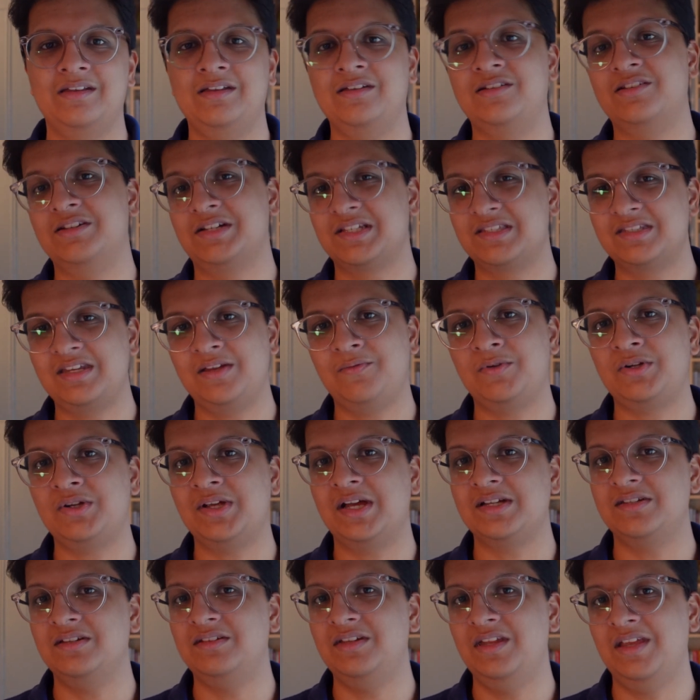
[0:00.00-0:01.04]
interesting when you
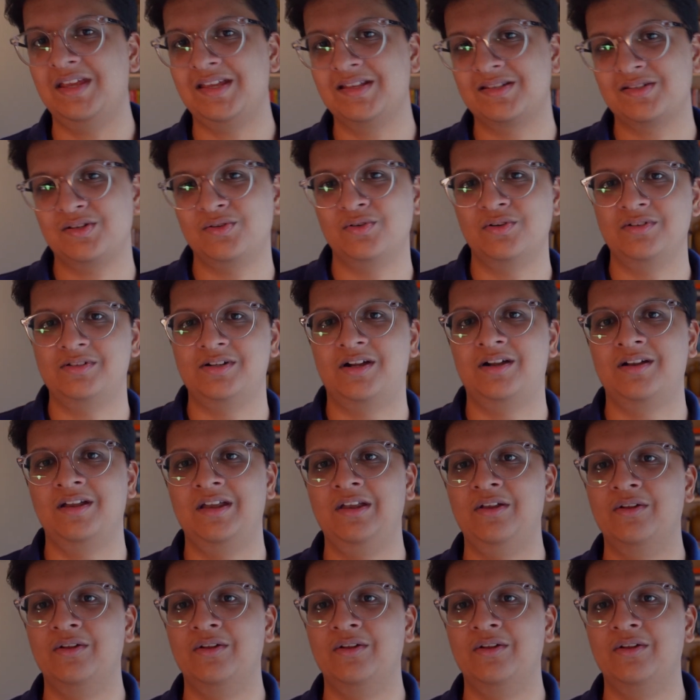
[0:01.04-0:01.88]
actually take his course rather